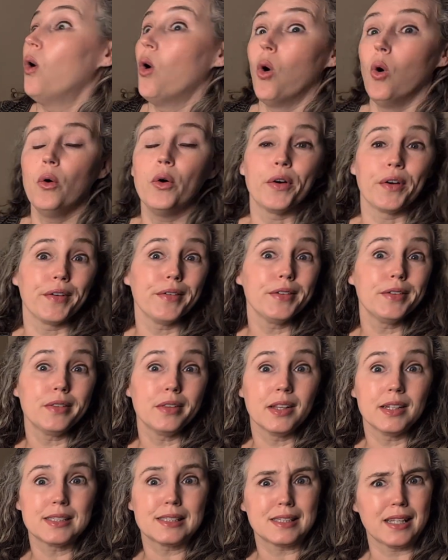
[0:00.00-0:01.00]
Or
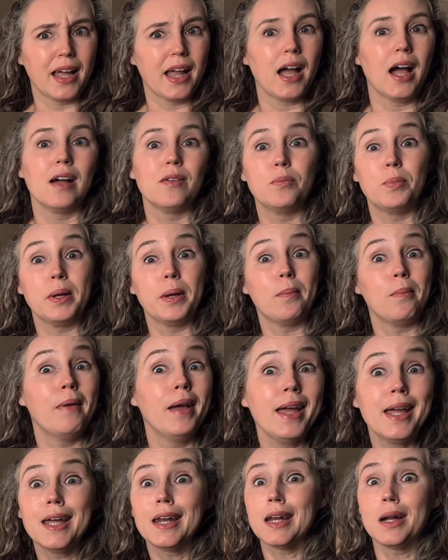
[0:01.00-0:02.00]
let's say I've been
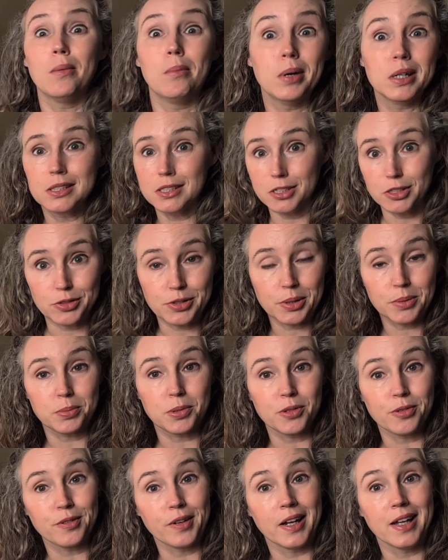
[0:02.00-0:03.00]
making a bunch of
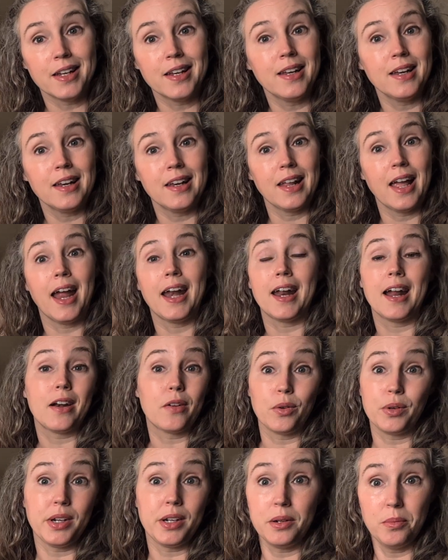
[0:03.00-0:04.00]
tryptophan and I
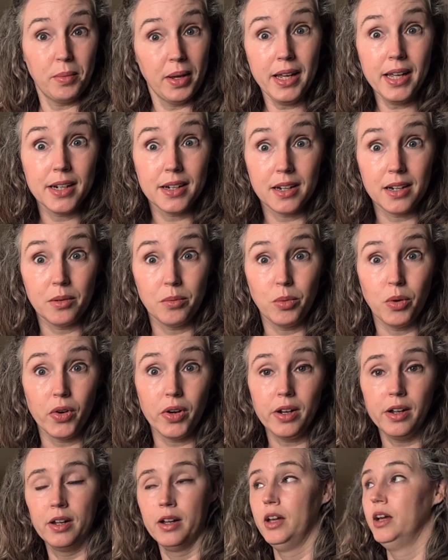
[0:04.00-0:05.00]
don't need to make it
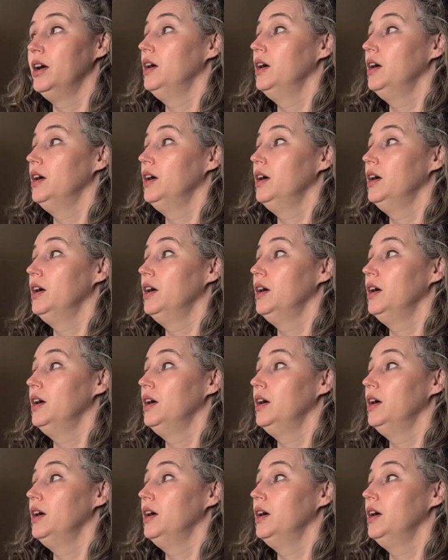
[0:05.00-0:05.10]
anymore.